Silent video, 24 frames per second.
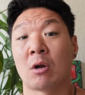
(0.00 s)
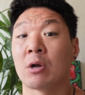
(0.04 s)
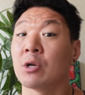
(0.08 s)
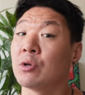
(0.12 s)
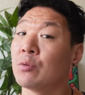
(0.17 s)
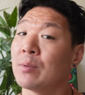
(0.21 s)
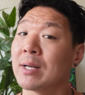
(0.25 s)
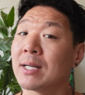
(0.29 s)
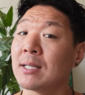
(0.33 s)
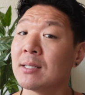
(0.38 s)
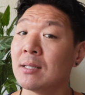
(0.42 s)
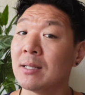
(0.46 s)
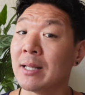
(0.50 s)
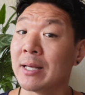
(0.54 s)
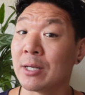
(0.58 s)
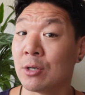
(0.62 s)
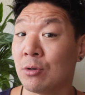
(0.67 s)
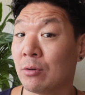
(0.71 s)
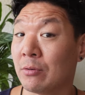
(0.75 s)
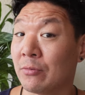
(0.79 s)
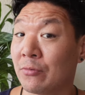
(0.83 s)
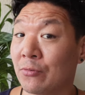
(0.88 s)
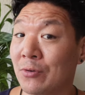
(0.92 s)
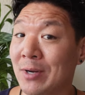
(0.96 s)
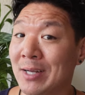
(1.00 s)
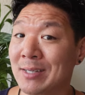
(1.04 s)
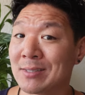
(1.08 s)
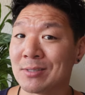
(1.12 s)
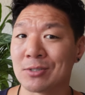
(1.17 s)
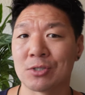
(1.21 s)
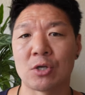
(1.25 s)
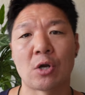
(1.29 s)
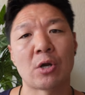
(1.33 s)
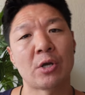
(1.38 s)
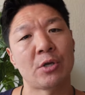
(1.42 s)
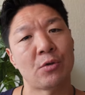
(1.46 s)
Are you ready to let go of
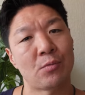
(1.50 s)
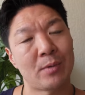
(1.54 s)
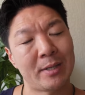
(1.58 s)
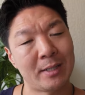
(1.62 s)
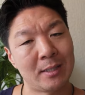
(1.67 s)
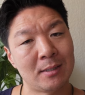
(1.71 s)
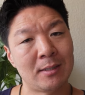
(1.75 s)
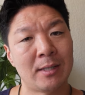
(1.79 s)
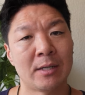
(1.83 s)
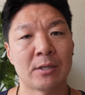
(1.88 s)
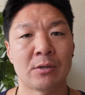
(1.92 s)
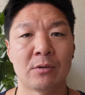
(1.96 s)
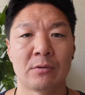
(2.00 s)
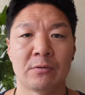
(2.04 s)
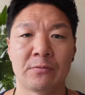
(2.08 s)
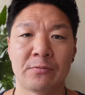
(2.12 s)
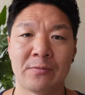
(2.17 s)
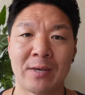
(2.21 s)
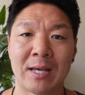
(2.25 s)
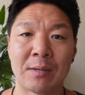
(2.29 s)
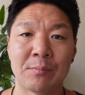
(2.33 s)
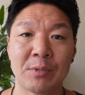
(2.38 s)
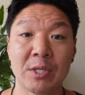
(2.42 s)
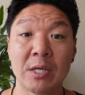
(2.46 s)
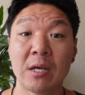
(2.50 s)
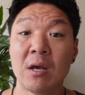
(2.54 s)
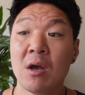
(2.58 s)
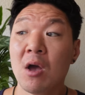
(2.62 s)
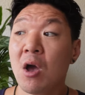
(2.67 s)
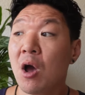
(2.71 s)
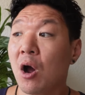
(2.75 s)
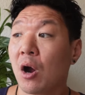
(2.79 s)
friends? Are you ready to let go of family?